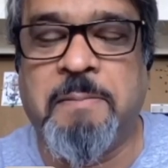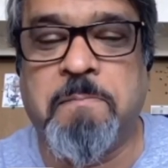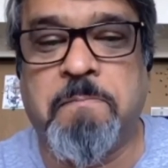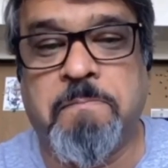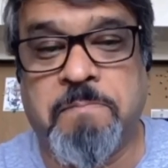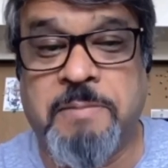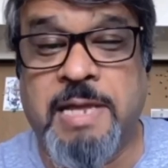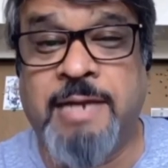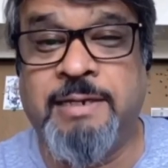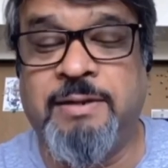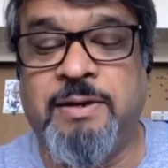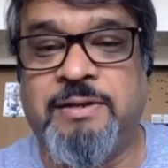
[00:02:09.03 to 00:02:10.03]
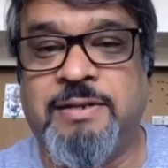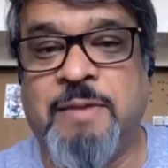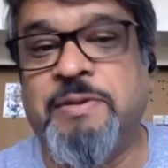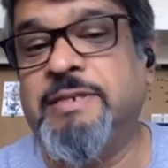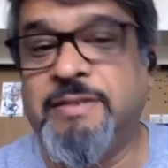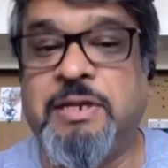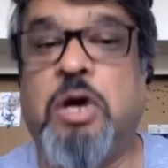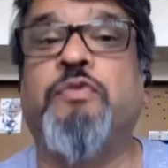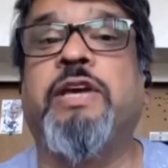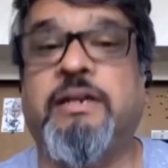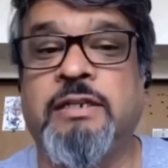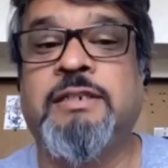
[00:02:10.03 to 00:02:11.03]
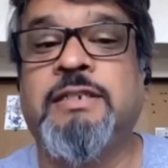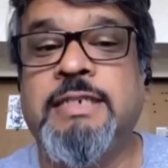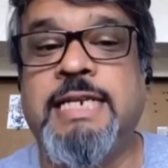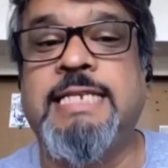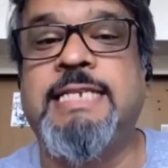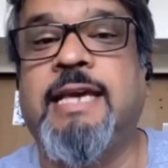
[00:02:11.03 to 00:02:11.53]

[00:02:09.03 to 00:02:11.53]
I did not. I mean, now we are teaching each other.